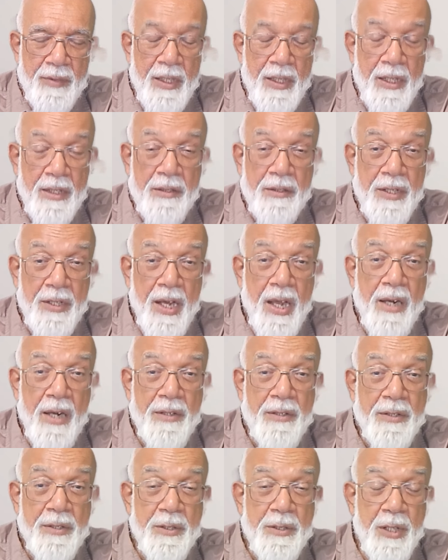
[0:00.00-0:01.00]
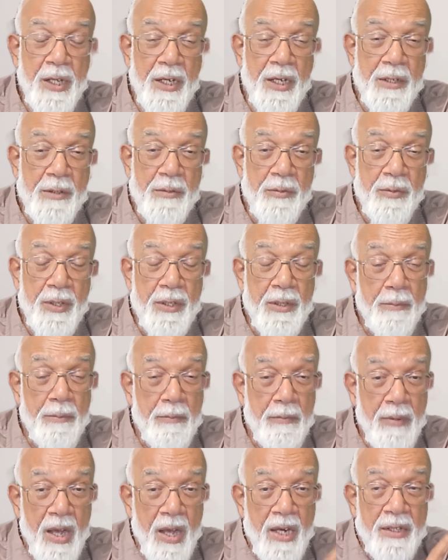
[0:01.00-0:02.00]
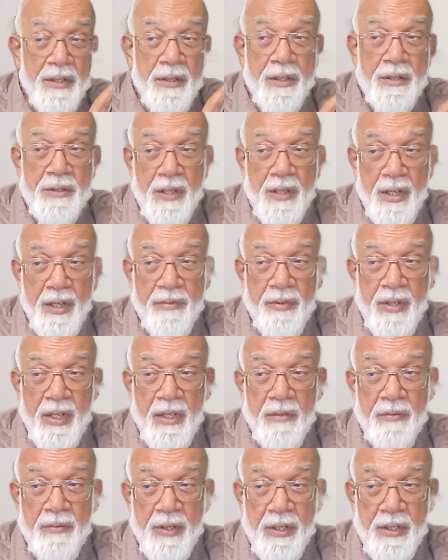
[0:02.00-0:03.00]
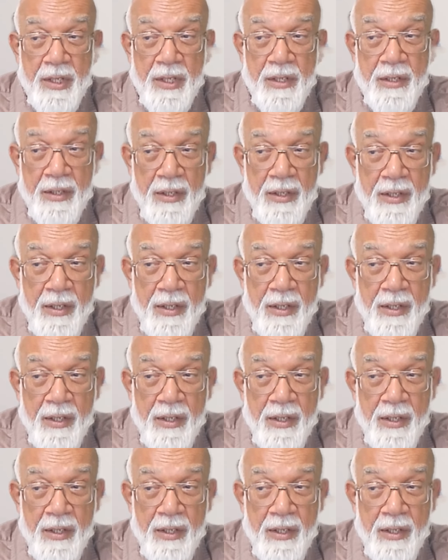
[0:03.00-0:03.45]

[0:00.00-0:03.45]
in that state when the mind is living within